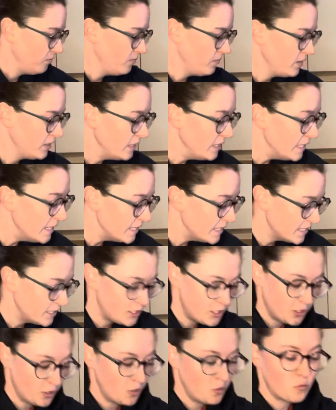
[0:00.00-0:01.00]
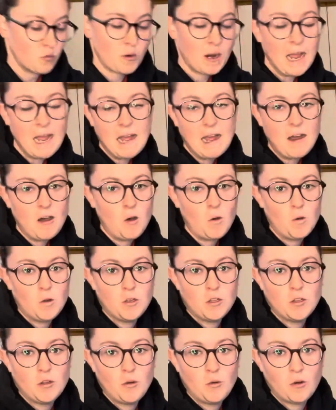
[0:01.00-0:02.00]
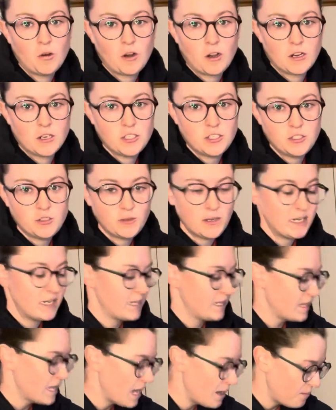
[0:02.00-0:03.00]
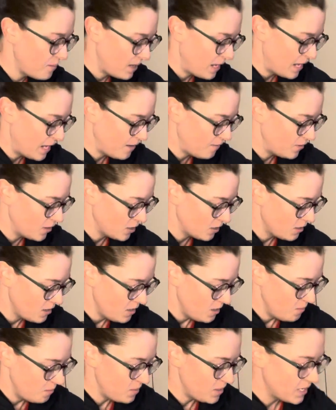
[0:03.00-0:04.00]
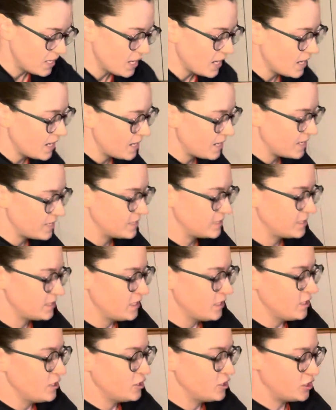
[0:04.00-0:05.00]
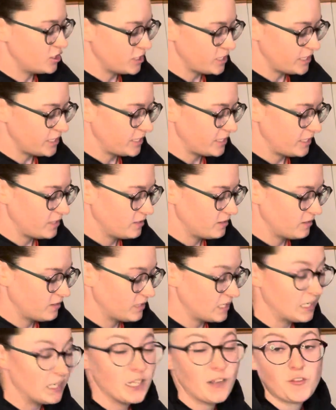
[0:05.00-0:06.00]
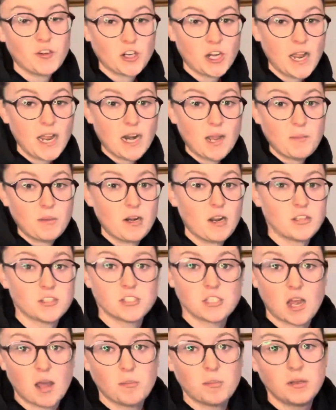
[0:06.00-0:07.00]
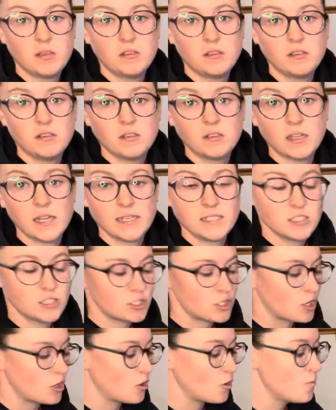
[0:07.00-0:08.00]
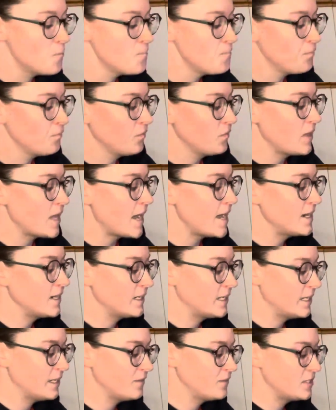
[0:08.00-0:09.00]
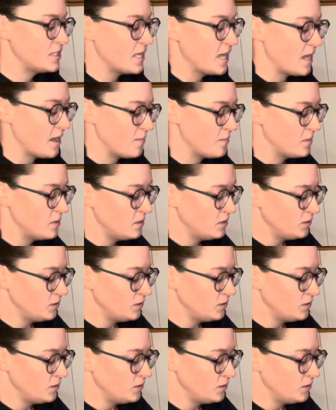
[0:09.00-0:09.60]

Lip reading: needed to growl or do any of that behavior, because she can lift her head up and I'll stop. And so that gives them